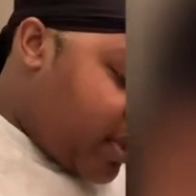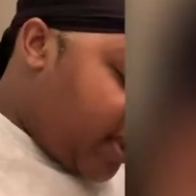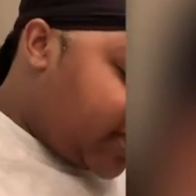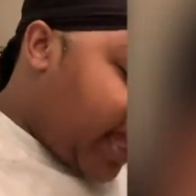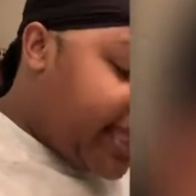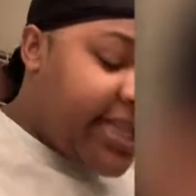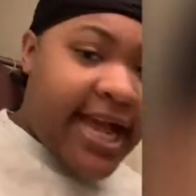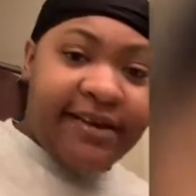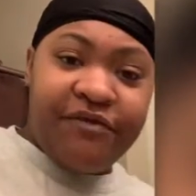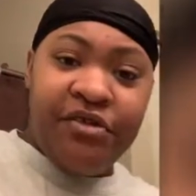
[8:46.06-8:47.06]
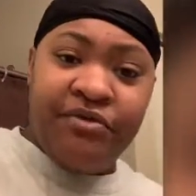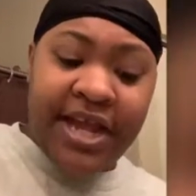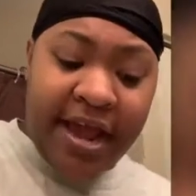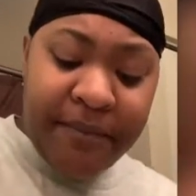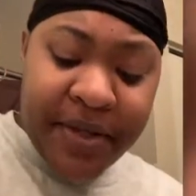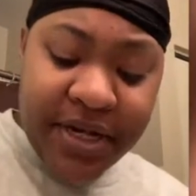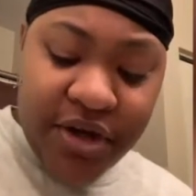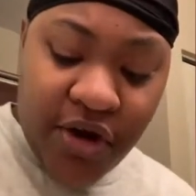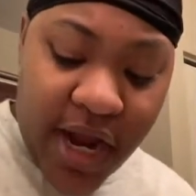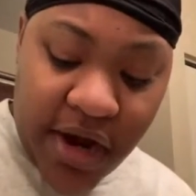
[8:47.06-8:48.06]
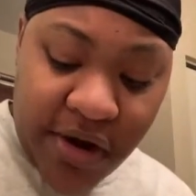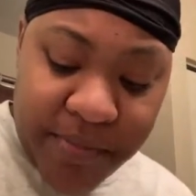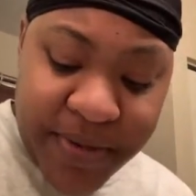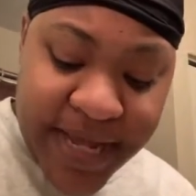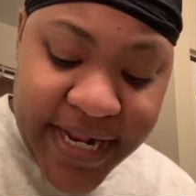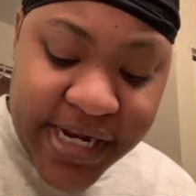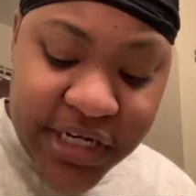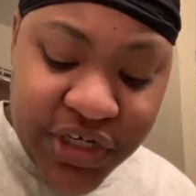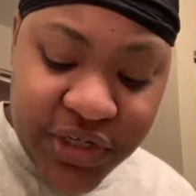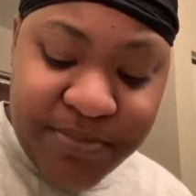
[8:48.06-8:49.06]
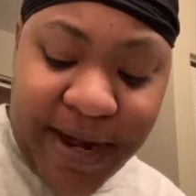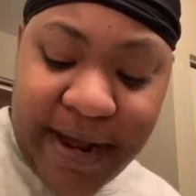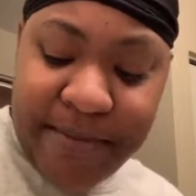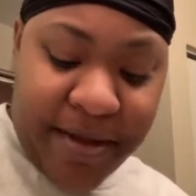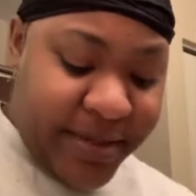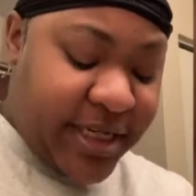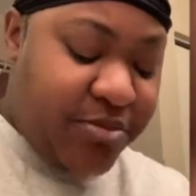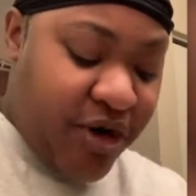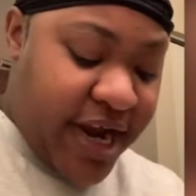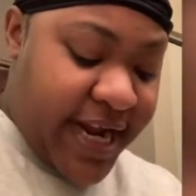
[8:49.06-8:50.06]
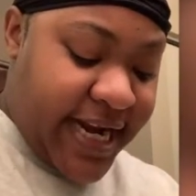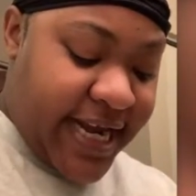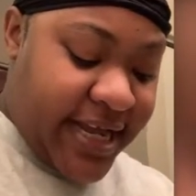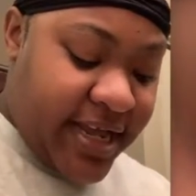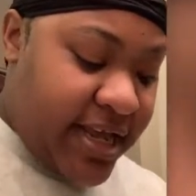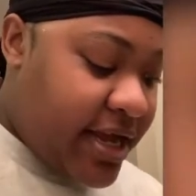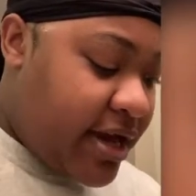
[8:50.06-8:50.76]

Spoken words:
like that. If you dampen your hair a bit, just by maybe spraying it